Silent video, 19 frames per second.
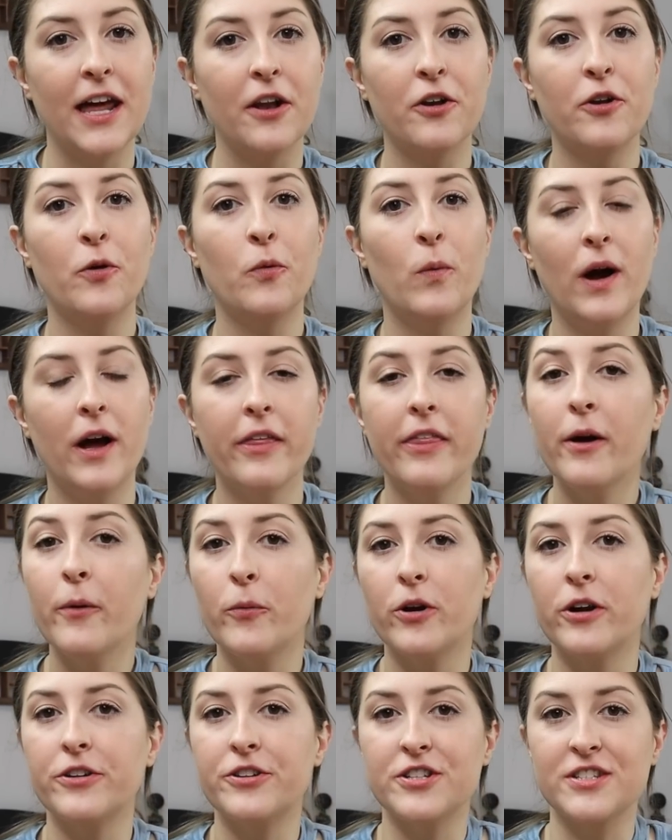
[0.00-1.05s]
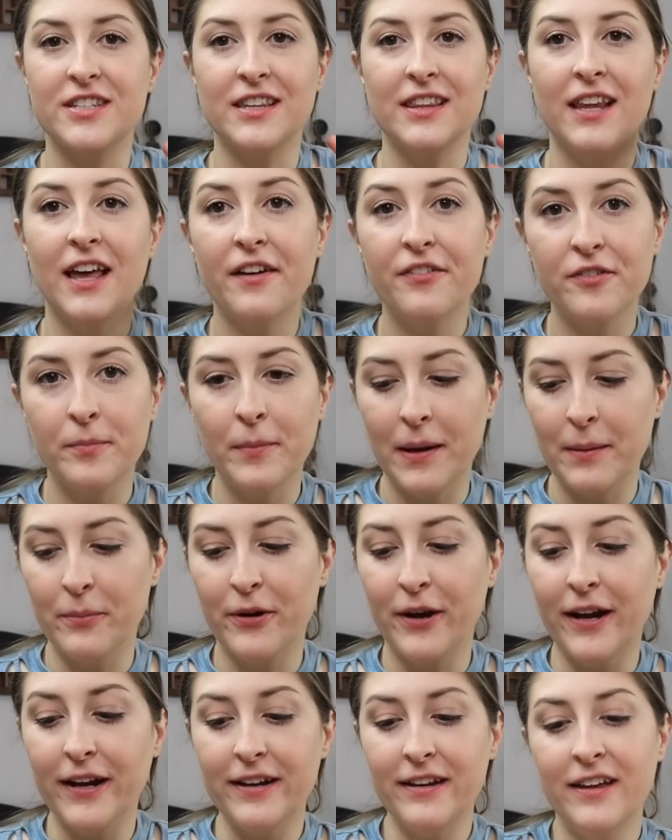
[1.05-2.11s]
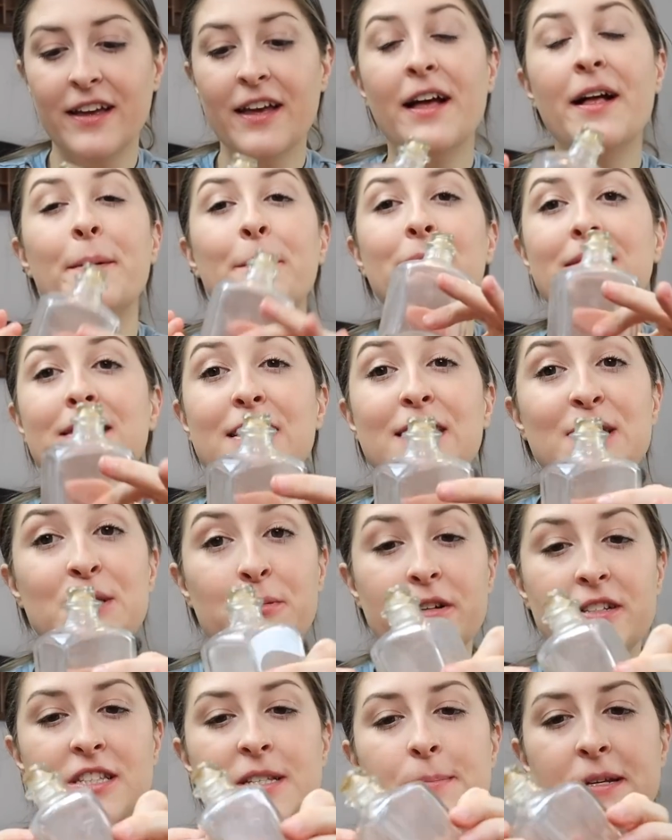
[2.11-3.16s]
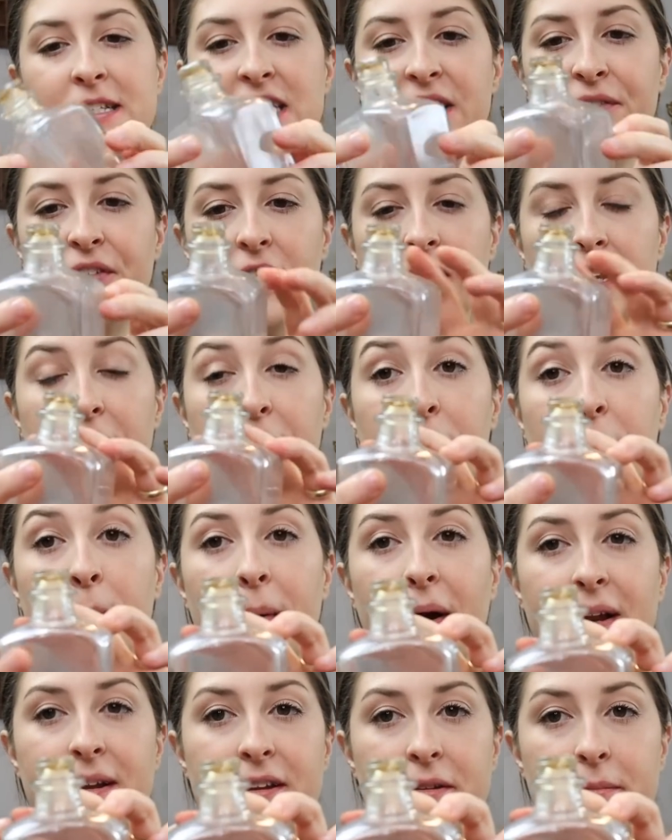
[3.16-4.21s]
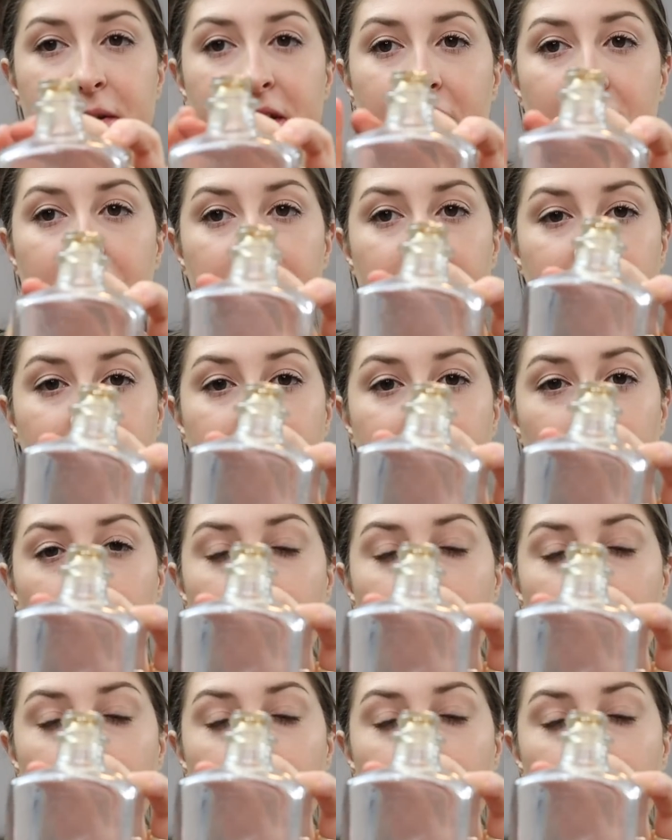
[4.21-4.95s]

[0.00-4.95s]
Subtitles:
I don't know why that word just left my brain, but this one specifically reminded me of like the